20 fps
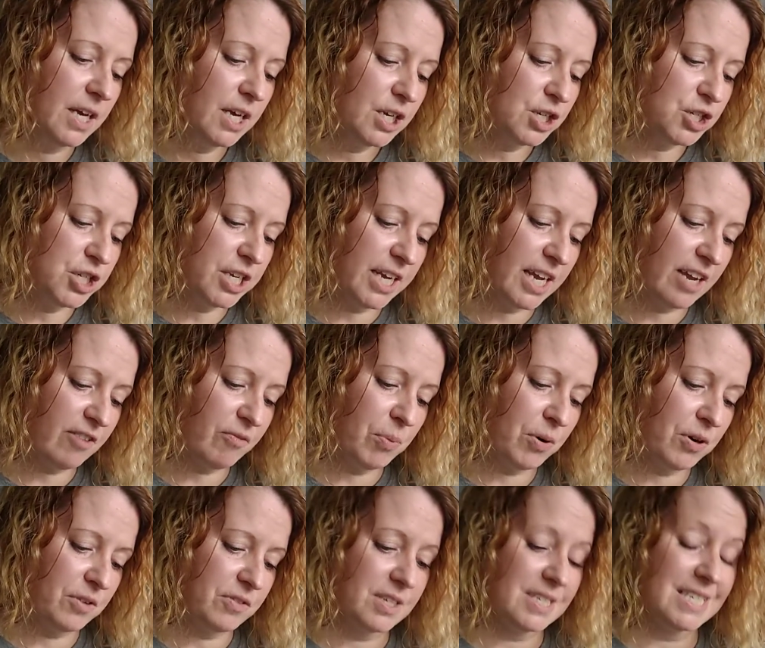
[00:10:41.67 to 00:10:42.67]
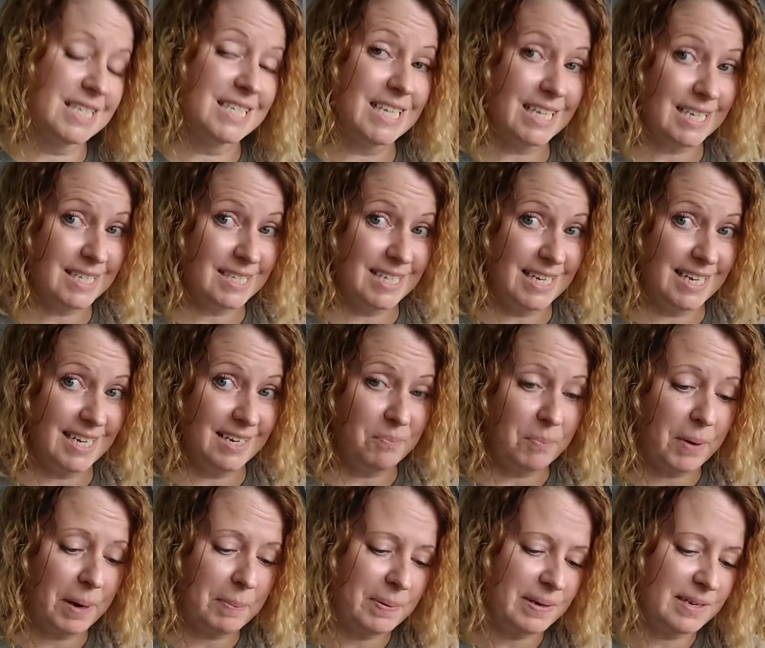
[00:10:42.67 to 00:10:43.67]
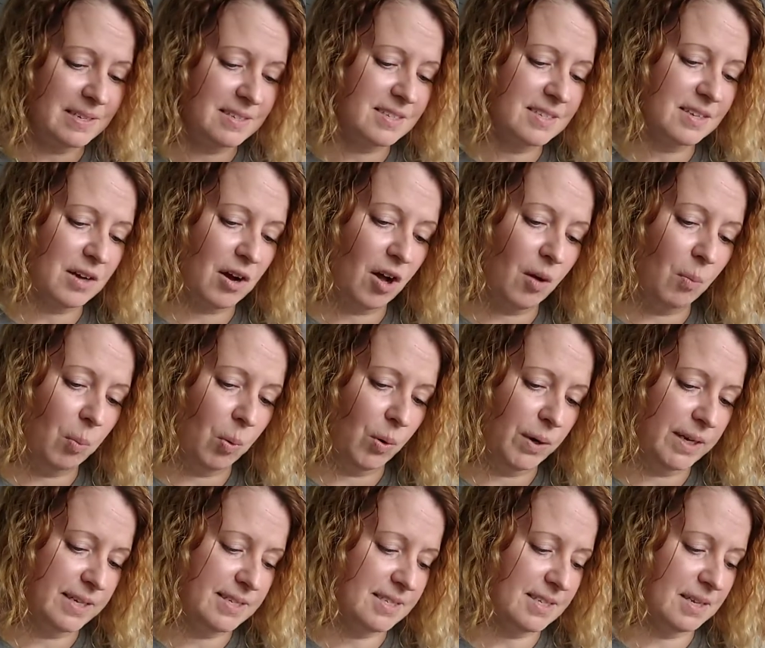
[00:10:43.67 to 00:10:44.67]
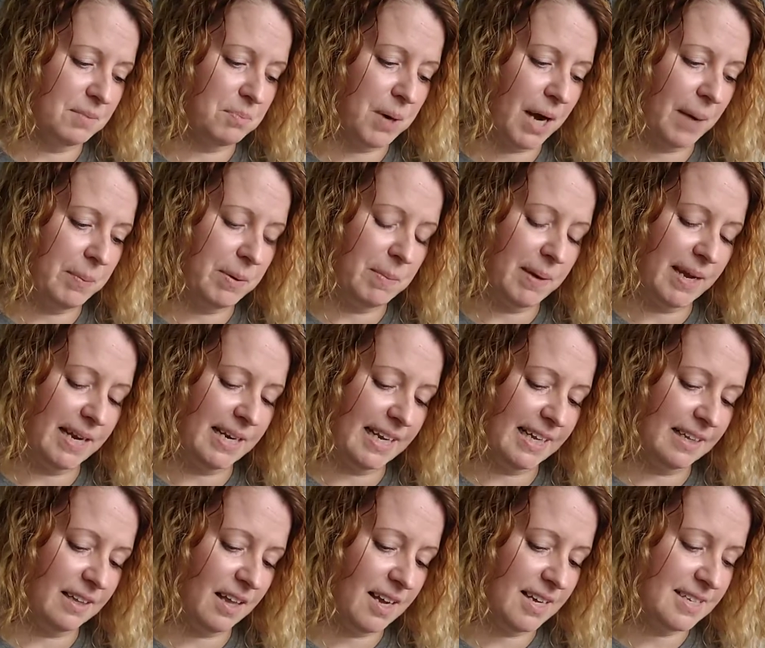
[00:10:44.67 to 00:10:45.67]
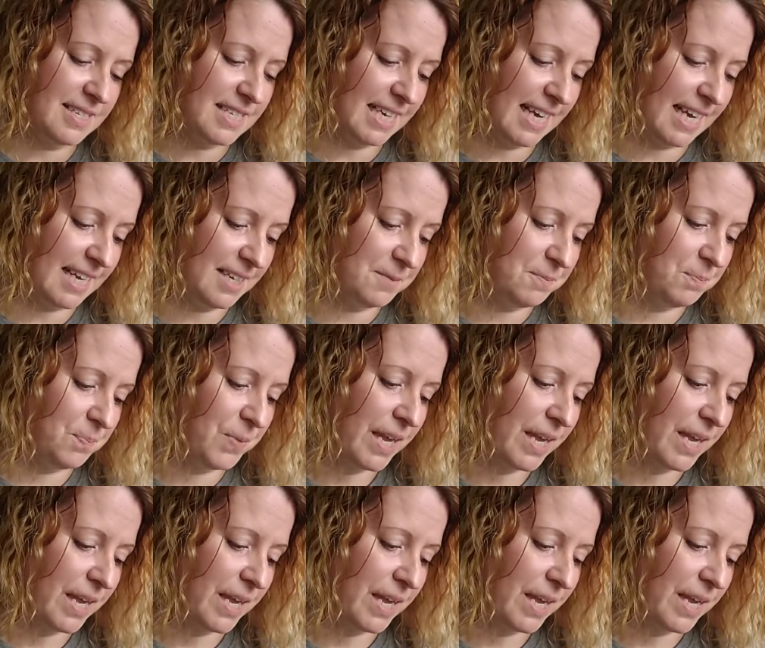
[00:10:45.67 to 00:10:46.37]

She gave birth to 16 puppies, all boys, and Bobbie made headlines again.